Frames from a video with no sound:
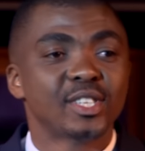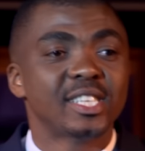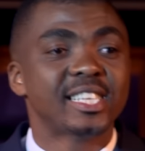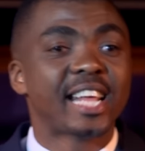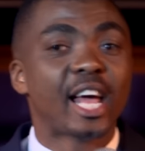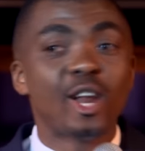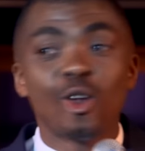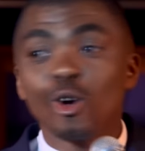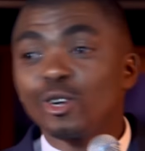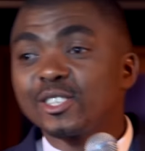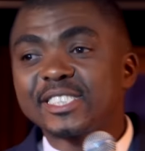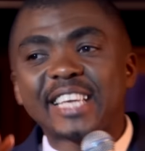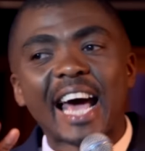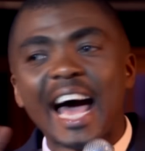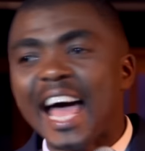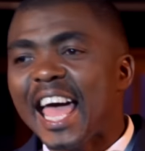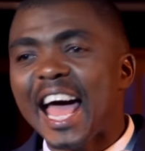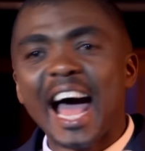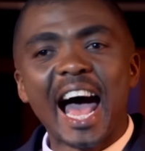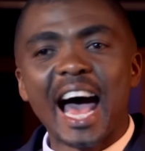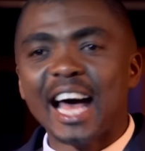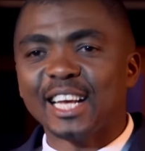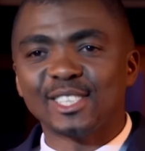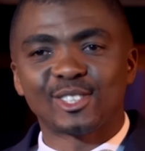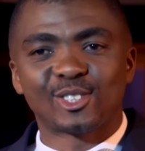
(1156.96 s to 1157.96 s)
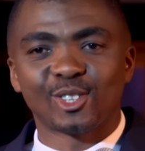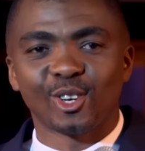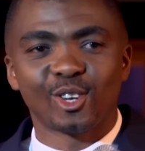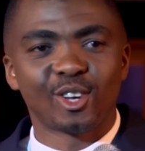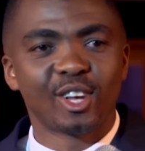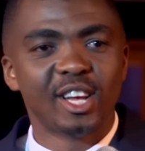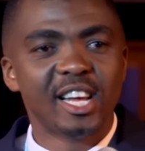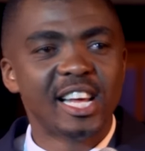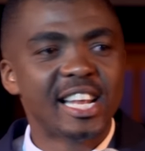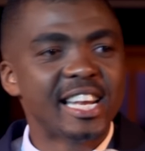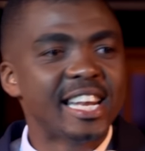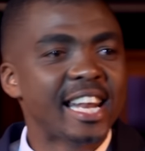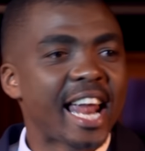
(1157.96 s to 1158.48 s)
they look tired.
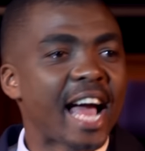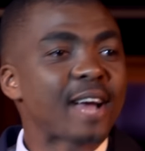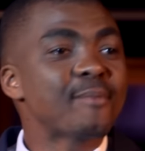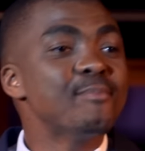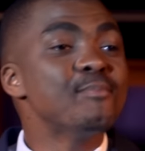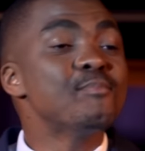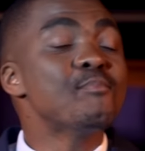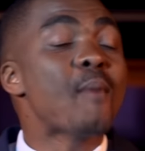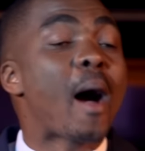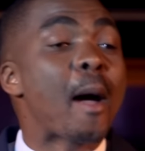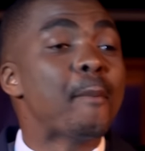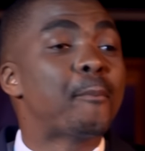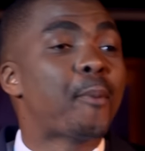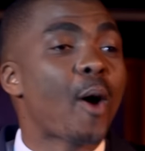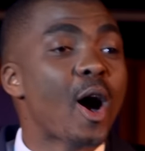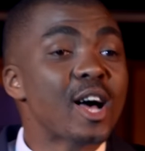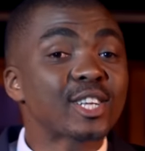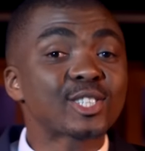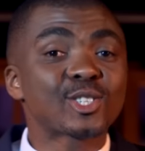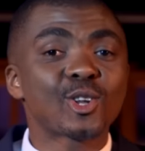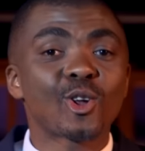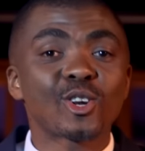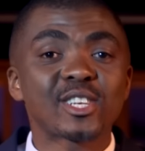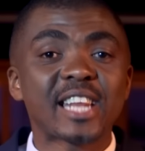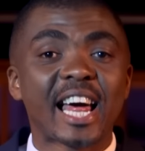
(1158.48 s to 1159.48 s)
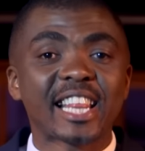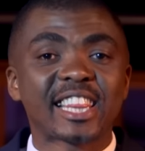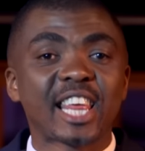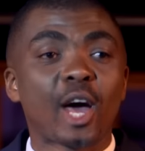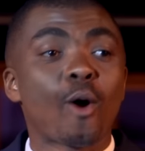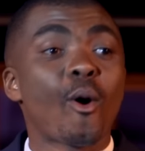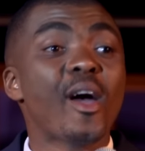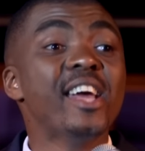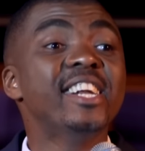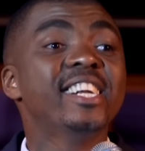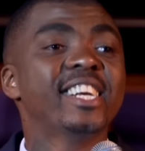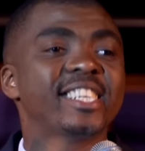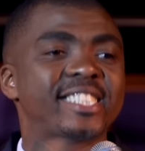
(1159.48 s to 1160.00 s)
Like my balls look like they
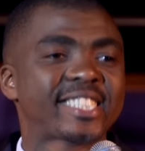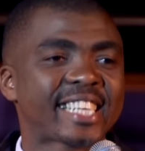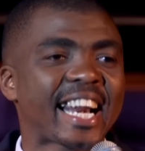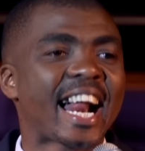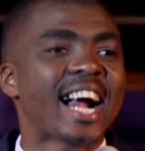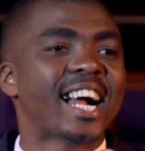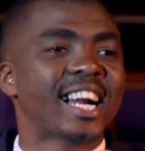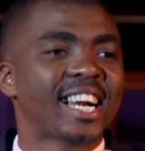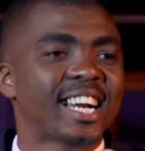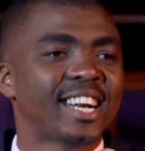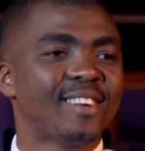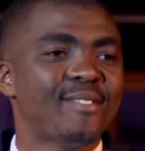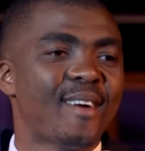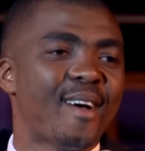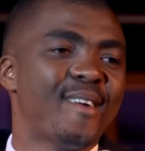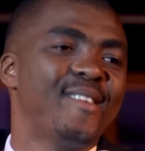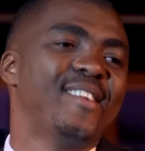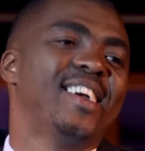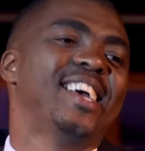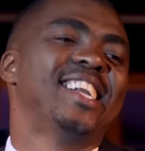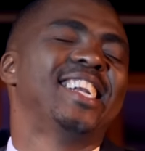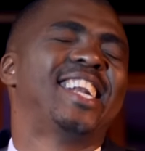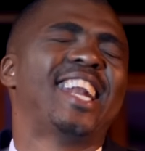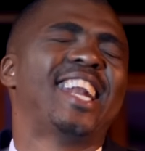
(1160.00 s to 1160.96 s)
were in a struggle, my man.